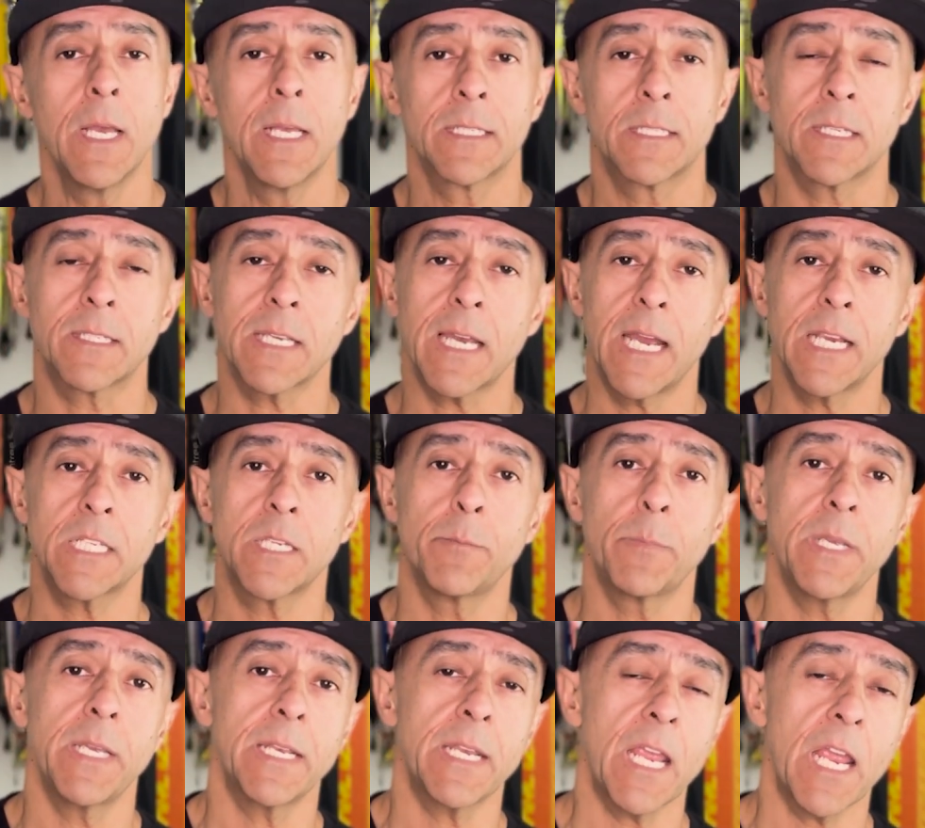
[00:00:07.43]
designed to
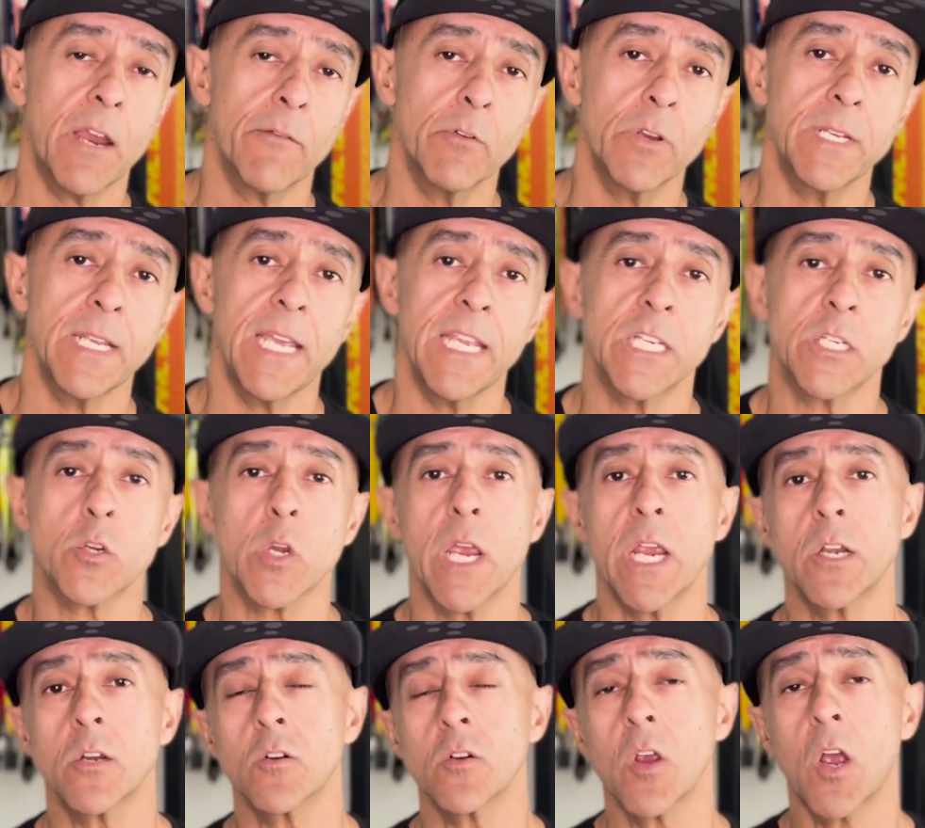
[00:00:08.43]
be an everyday
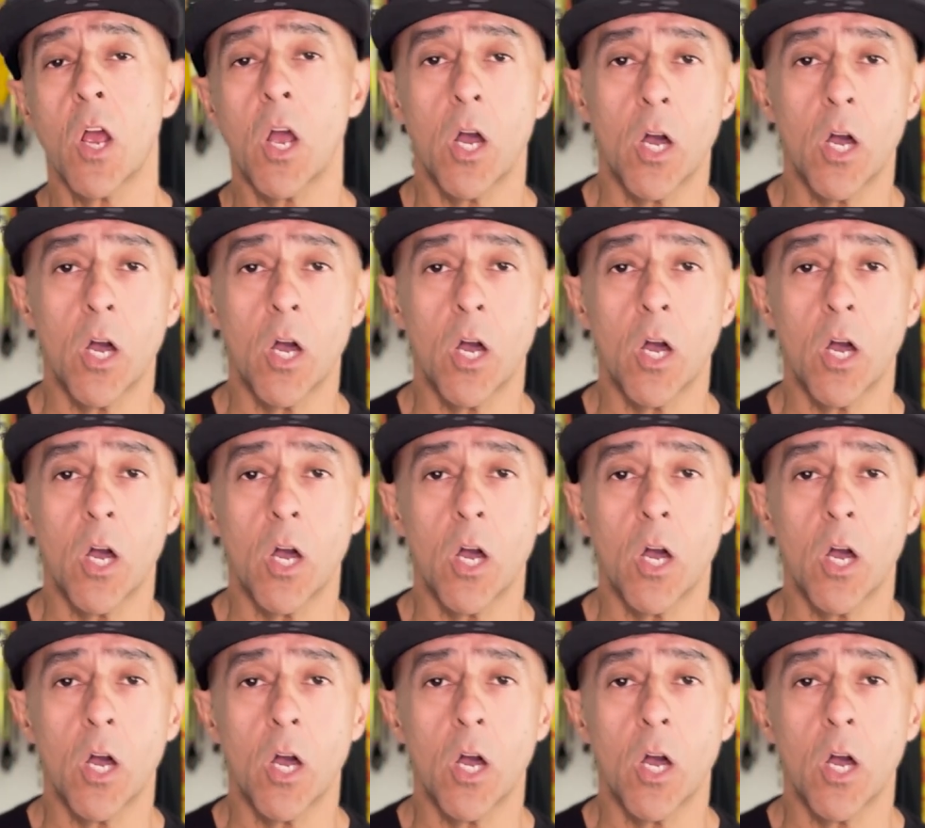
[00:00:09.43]
trainer,